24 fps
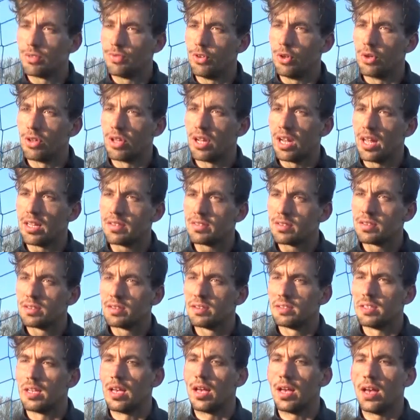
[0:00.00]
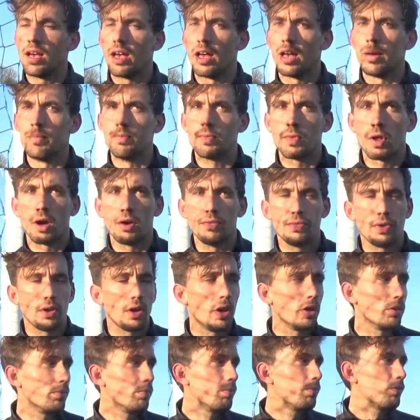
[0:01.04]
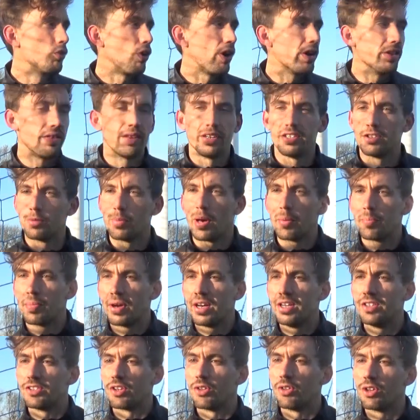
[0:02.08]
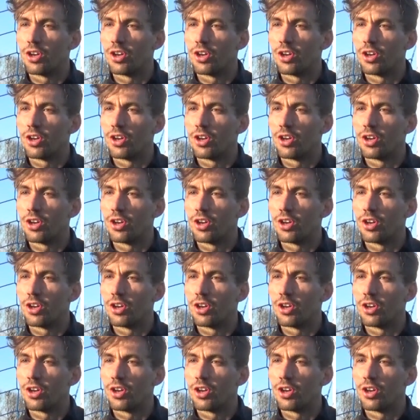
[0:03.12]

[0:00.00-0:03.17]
a few of the lads. I've heard great things about Bezo,